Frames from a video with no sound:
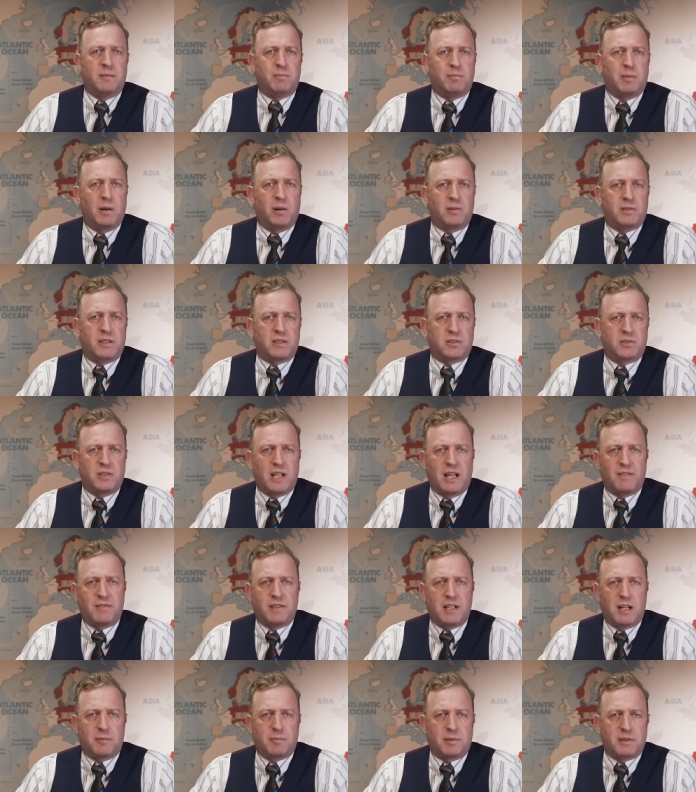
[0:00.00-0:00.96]
built its
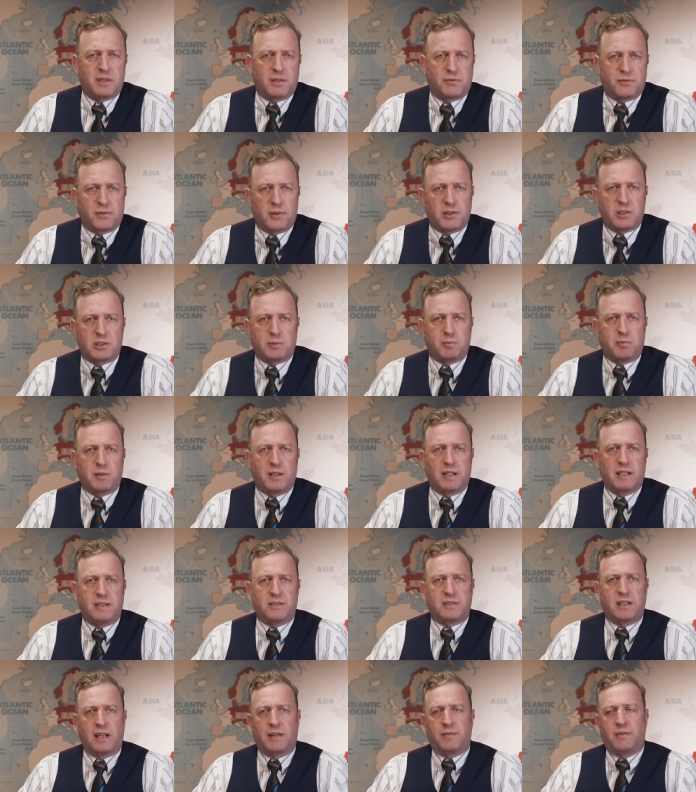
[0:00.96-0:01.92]
navy up in the first
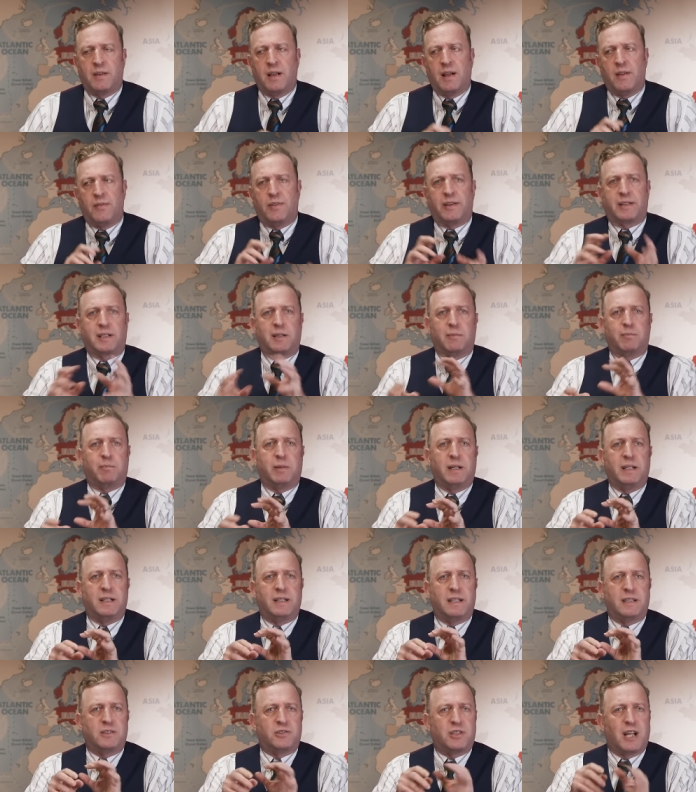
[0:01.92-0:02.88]
place, and the
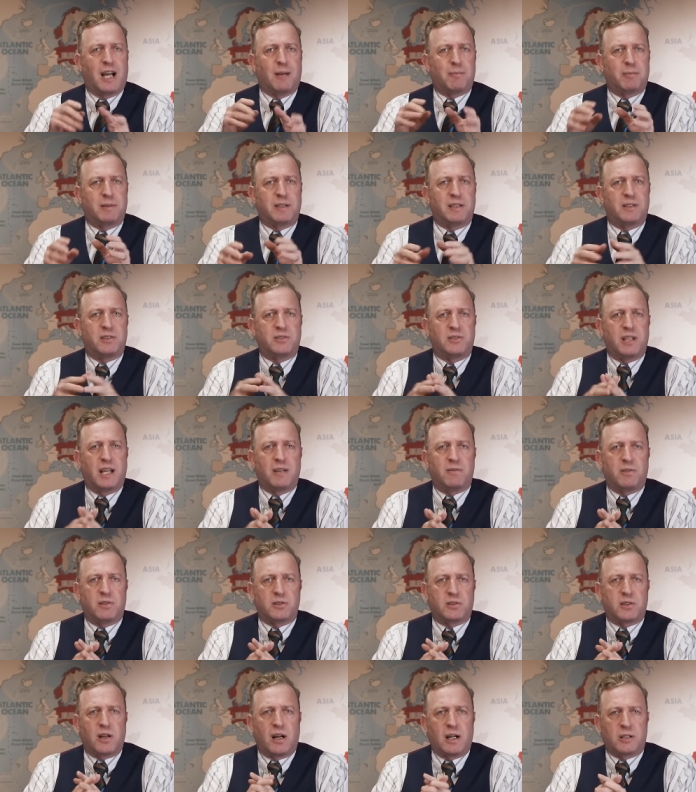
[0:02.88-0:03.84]
competing Japanese
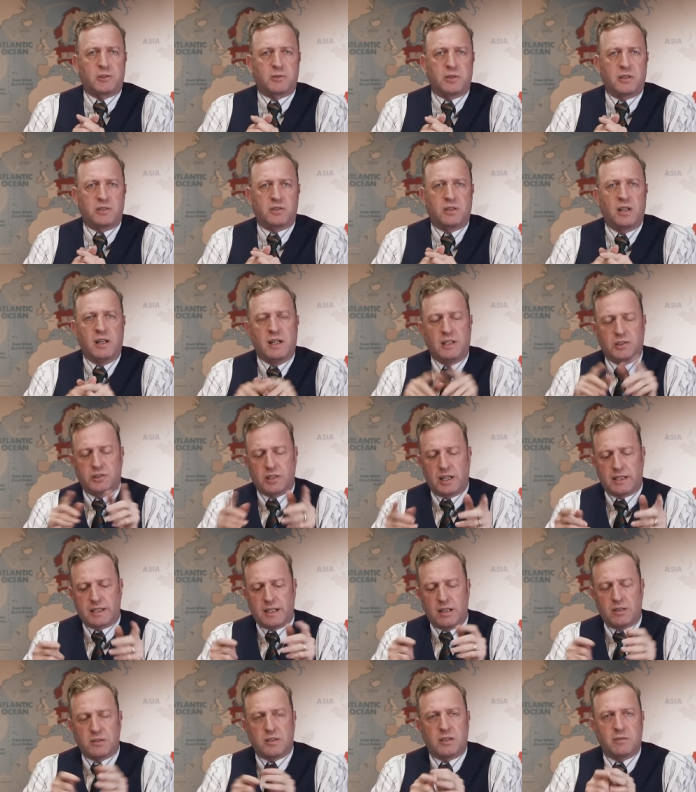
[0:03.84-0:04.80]
naval doctrines,
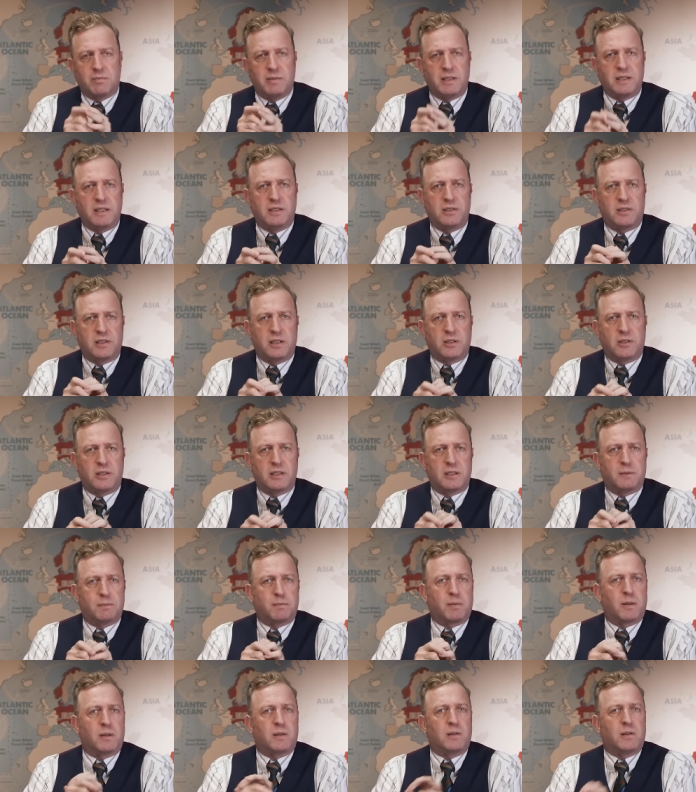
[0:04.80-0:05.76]
check out our mini-series
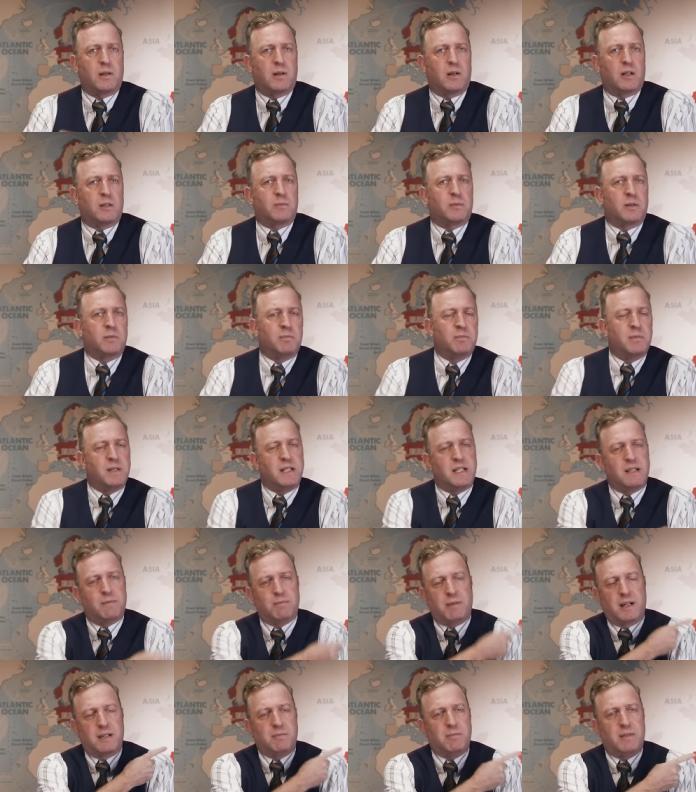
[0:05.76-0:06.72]
Pearl Harbor
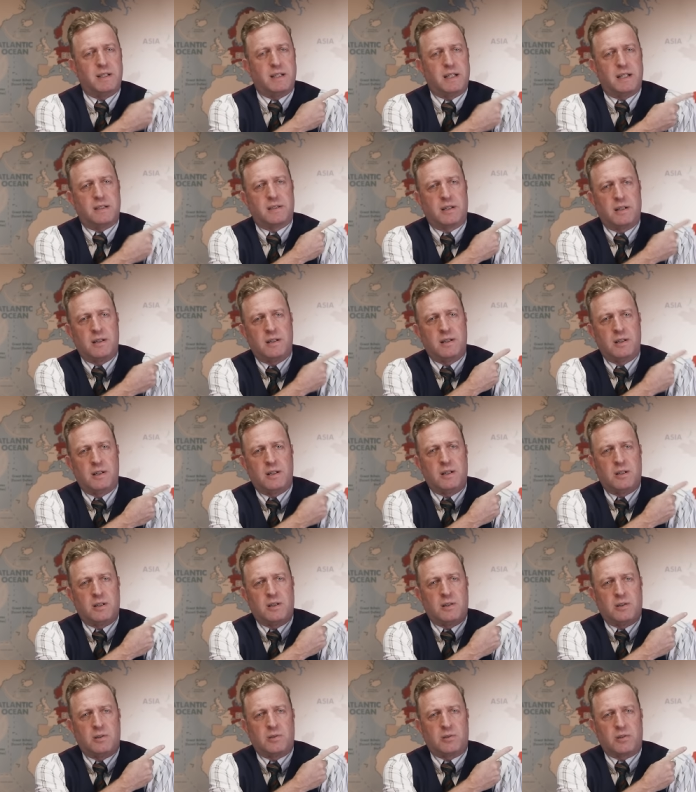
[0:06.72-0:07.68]
Minute by Minute
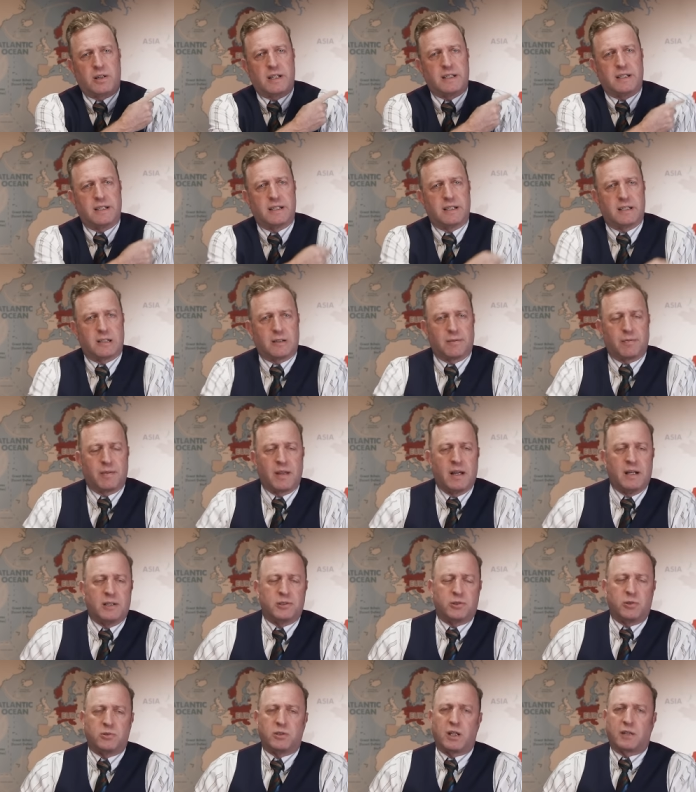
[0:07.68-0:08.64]
right here.
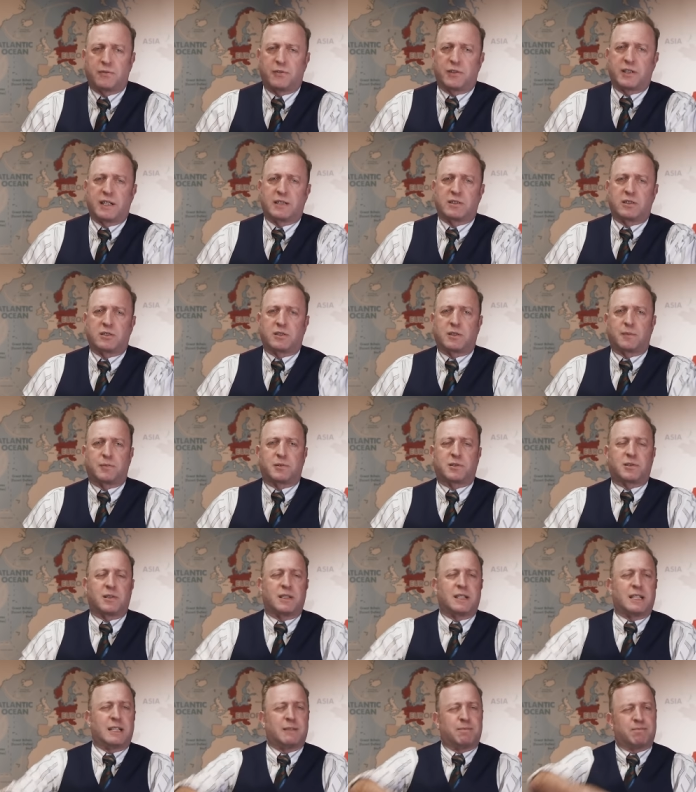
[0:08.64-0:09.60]
Do not forget to
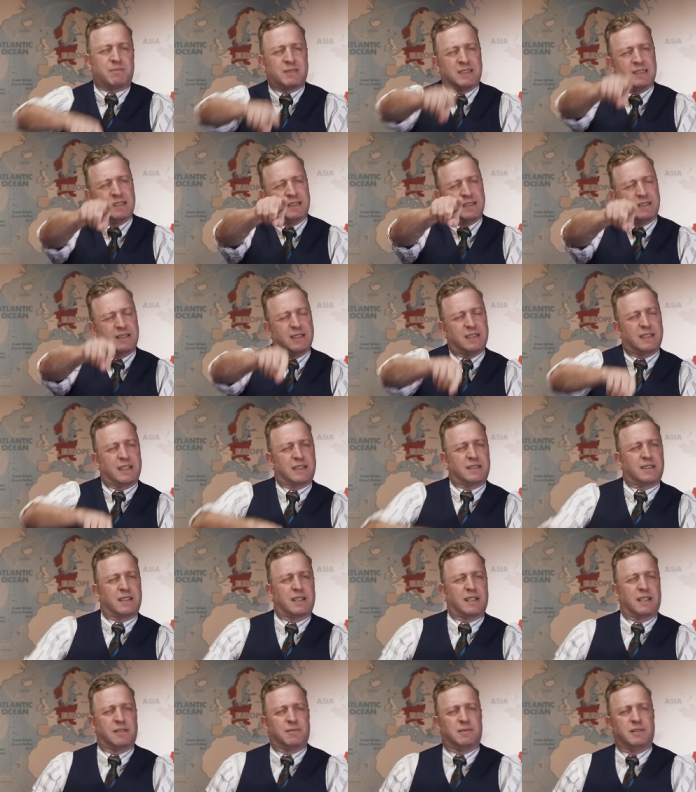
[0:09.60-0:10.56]
subscribe. See you next
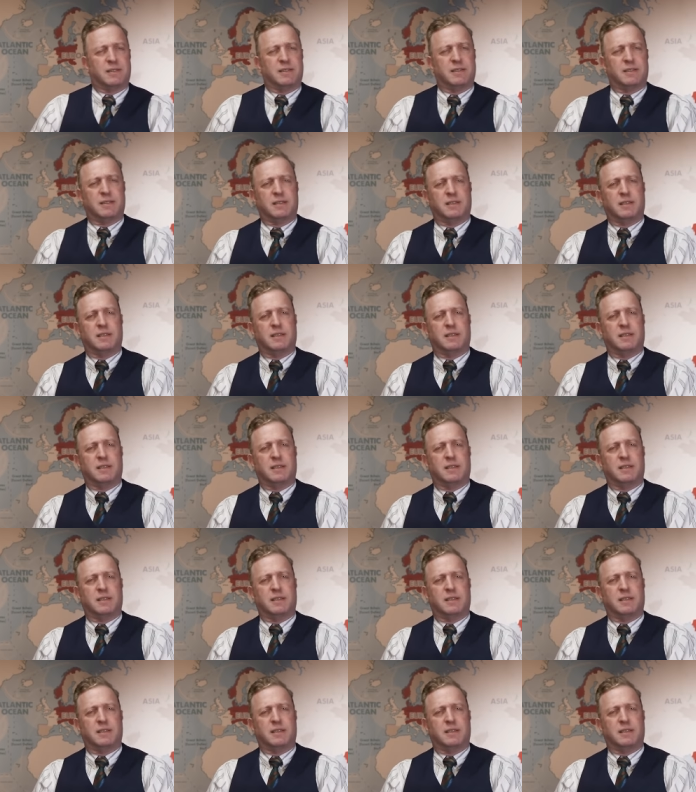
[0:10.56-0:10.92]
time.